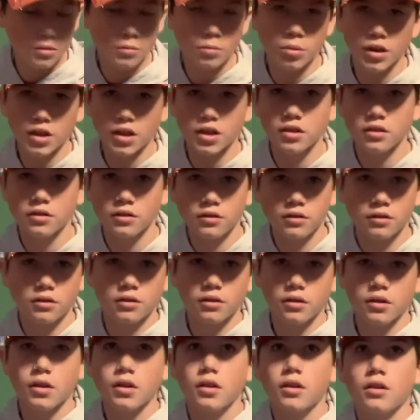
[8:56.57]
Peyton
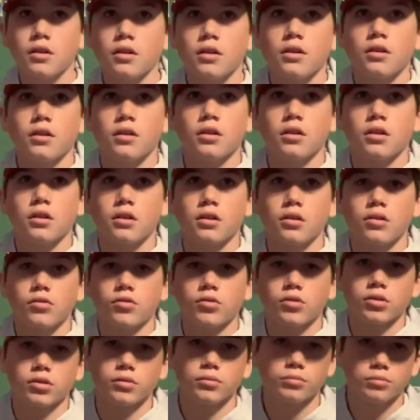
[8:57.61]

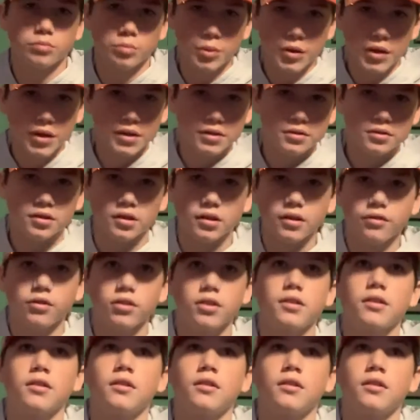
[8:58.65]
from PS Living,